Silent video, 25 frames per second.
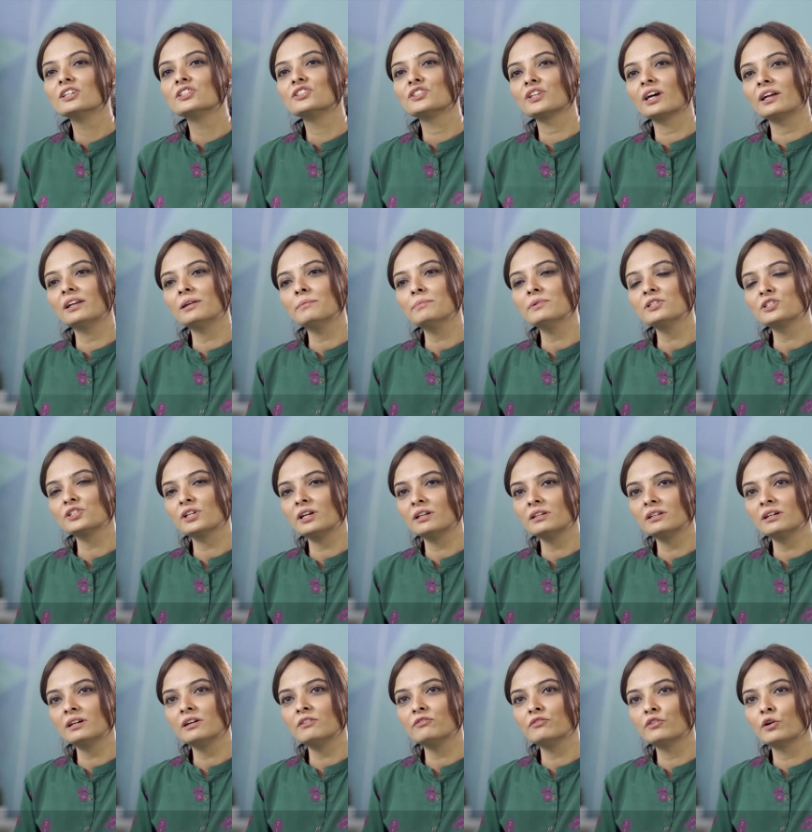Shana
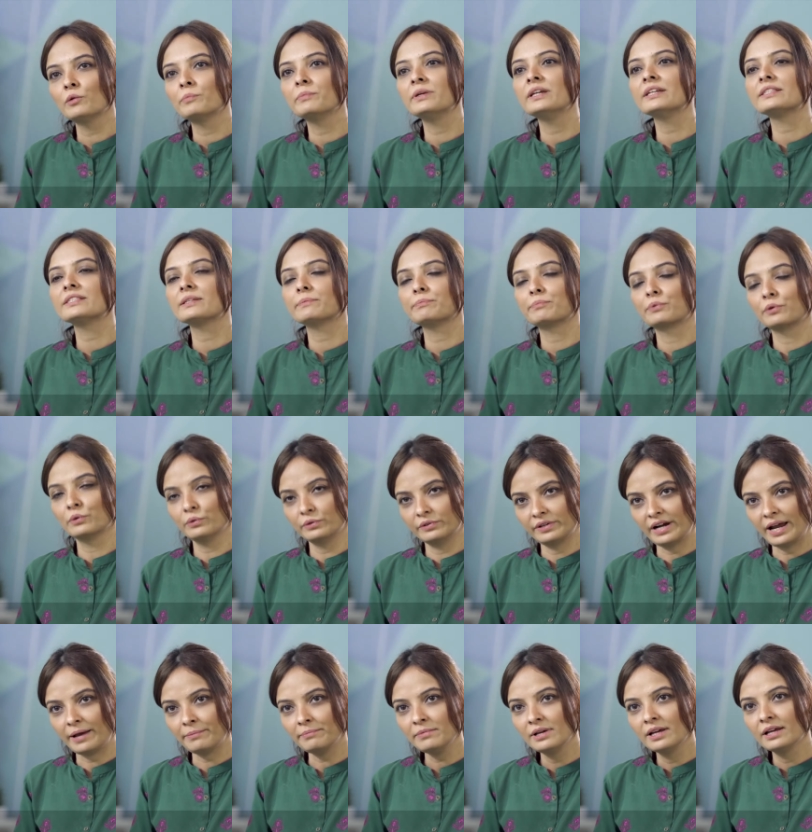Bashana for me is a
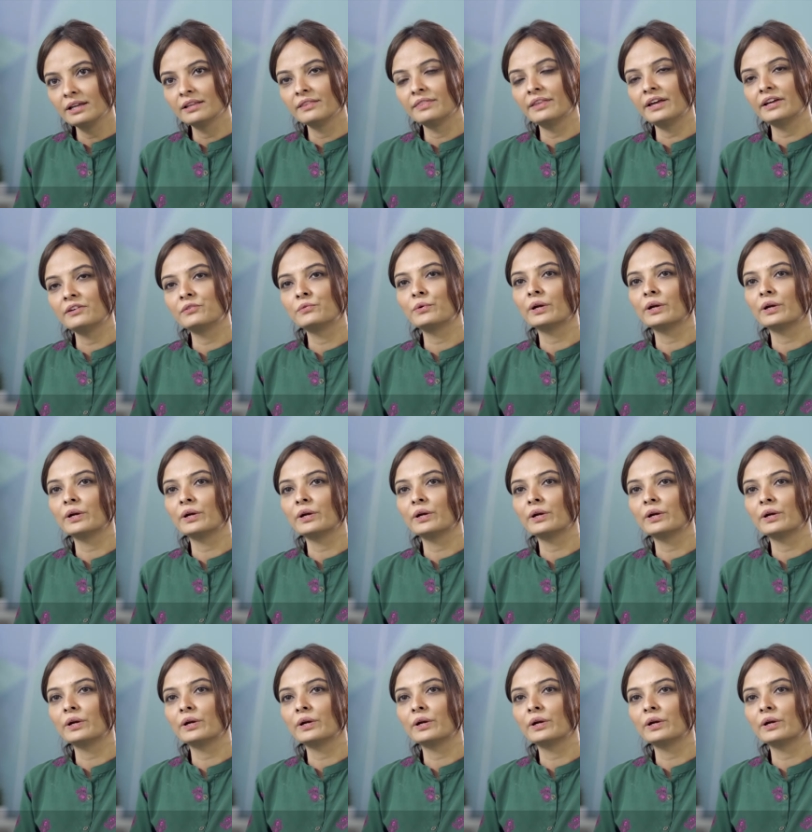program that